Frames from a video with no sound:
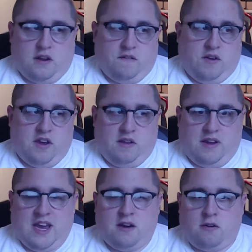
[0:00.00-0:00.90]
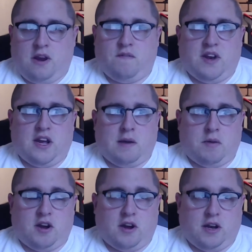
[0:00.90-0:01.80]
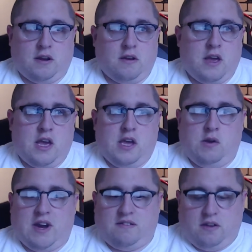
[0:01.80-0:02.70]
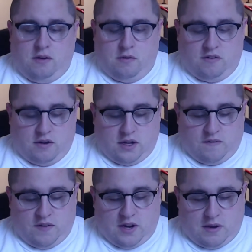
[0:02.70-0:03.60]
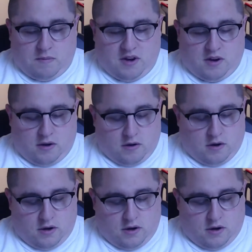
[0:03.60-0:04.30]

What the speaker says: encounter a phenomenon, you have to do what's on the phenomenon card.